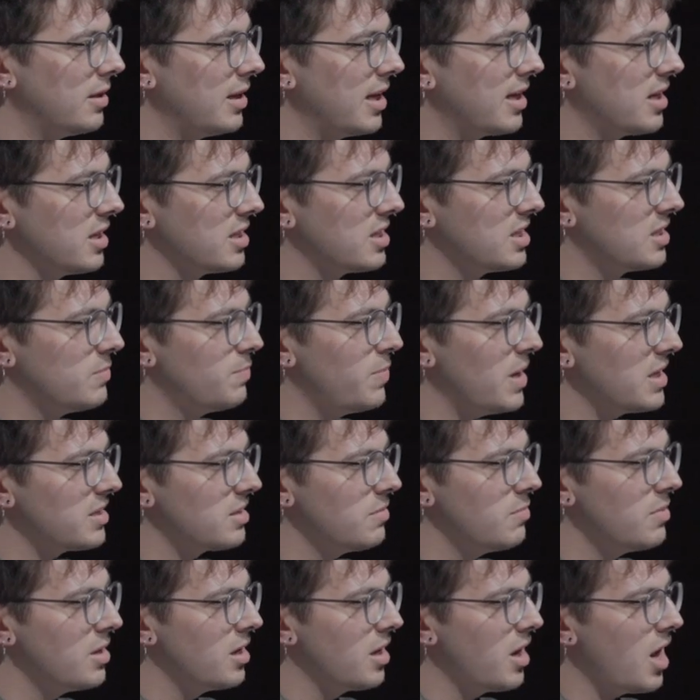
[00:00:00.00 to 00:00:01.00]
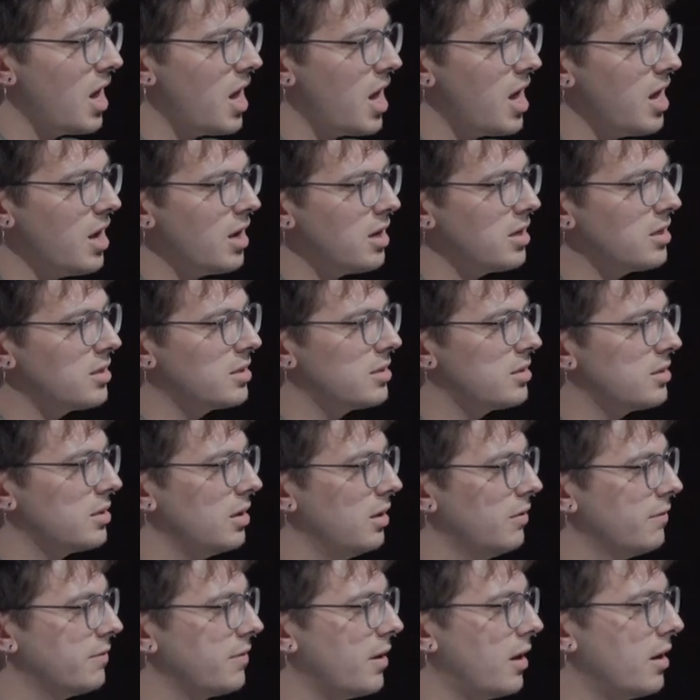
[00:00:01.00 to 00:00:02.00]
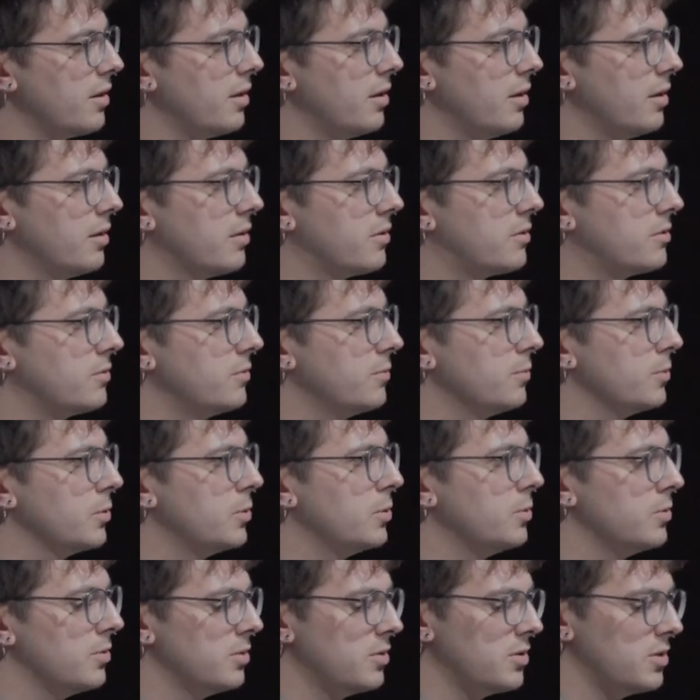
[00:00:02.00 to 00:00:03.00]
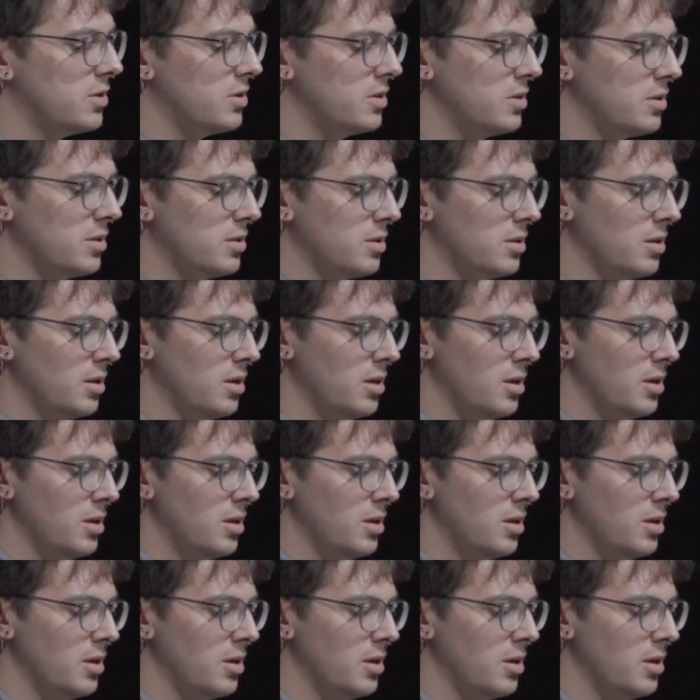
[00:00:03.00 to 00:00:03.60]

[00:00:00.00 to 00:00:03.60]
like a spasming hex of unearthed roots.